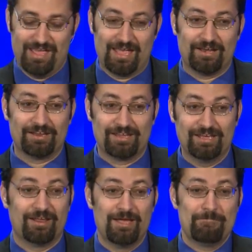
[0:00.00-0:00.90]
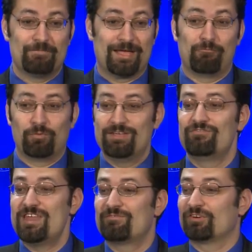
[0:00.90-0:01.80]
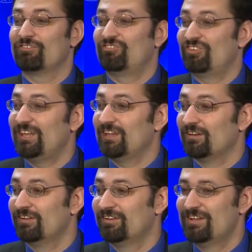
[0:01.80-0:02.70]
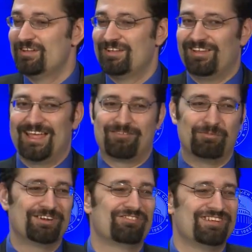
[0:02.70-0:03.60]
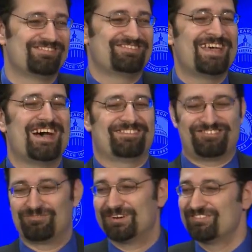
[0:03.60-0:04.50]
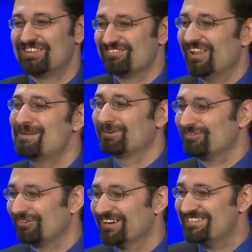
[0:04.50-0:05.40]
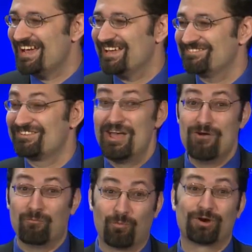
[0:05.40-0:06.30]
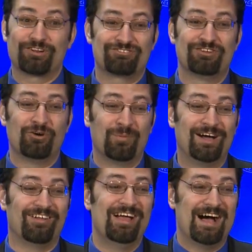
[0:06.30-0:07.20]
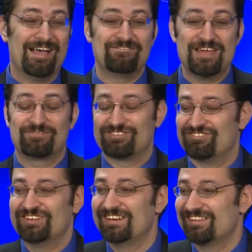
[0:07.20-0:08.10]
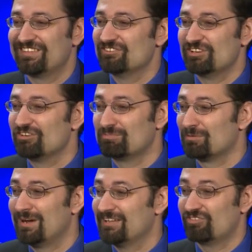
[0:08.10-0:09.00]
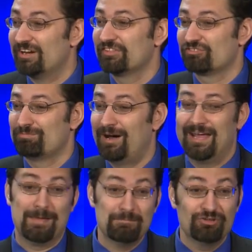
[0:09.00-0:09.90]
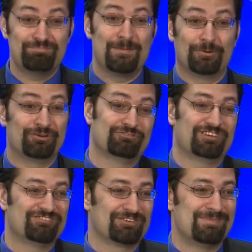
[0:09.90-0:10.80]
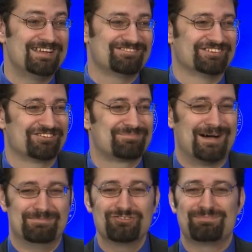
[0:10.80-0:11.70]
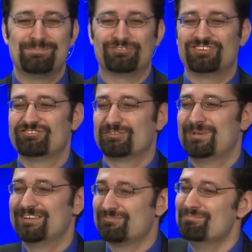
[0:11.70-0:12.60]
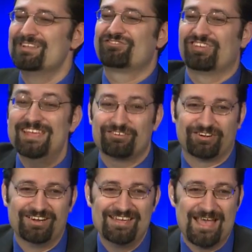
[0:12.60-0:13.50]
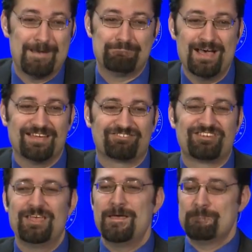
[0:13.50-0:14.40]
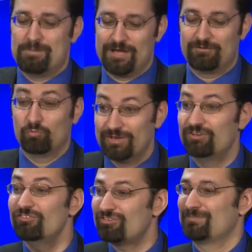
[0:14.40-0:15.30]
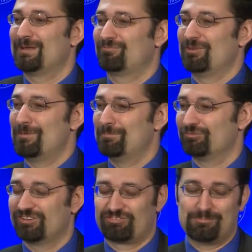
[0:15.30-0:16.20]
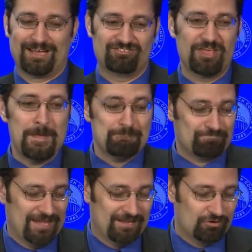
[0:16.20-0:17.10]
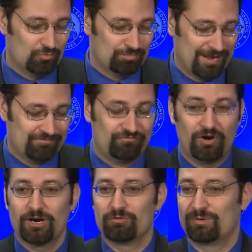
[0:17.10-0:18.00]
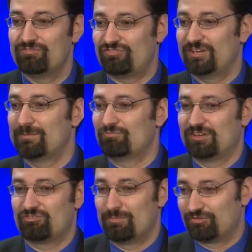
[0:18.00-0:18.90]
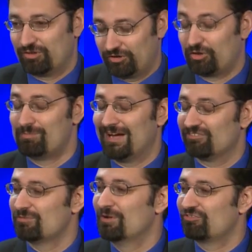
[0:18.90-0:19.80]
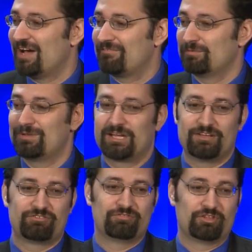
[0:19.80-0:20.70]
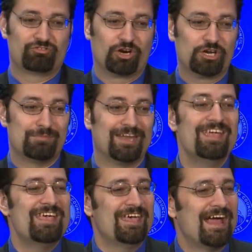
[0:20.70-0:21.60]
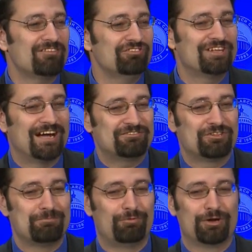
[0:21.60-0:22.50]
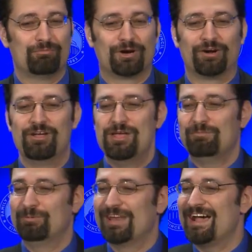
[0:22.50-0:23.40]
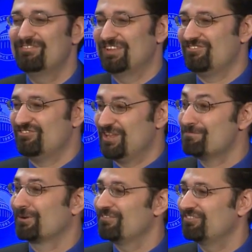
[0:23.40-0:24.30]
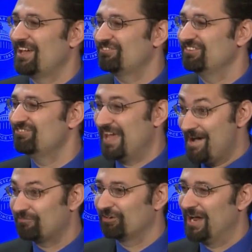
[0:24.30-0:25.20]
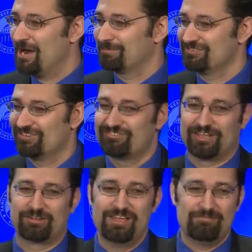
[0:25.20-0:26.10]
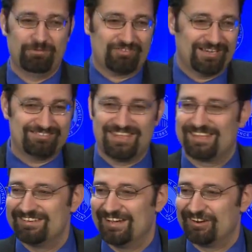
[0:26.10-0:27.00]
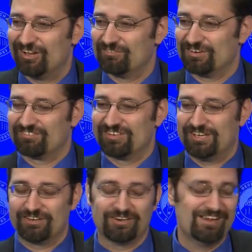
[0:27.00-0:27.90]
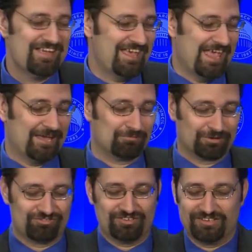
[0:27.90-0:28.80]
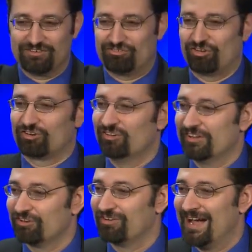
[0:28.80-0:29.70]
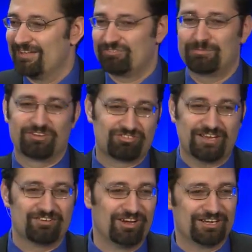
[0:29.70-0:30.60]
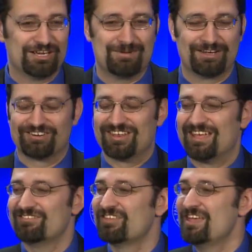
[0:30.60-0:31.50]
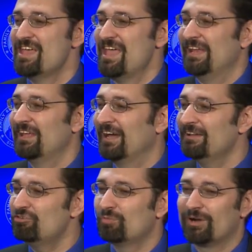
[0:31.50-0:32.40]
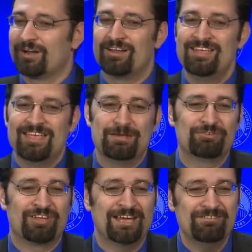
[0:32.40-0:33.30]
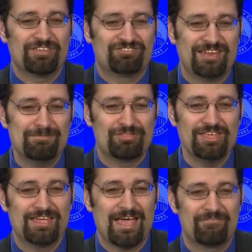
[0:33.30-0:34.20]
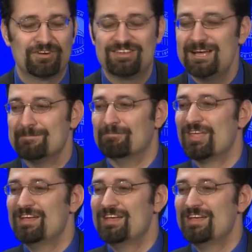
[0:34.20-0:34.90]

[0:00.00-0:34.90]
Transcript: And again, like, we've never seen like one of these tests, one of these laboratory tests work so well. I've never seen anything change more minds on the spot. And most people don't change their minds on the spot. Most people change their minds months later at best. But we do sometimes see people change their minds. And by far, we've seen them change the their minds the most often because of this argument. It actually got to the point where we would have these debrief sessions after our outreaches. Like, we've kind of taken down all of our gear, and we're sitting in a circle on the grass, and we're just kind of talking about our days. And it got to where it was kind of the same thing every time.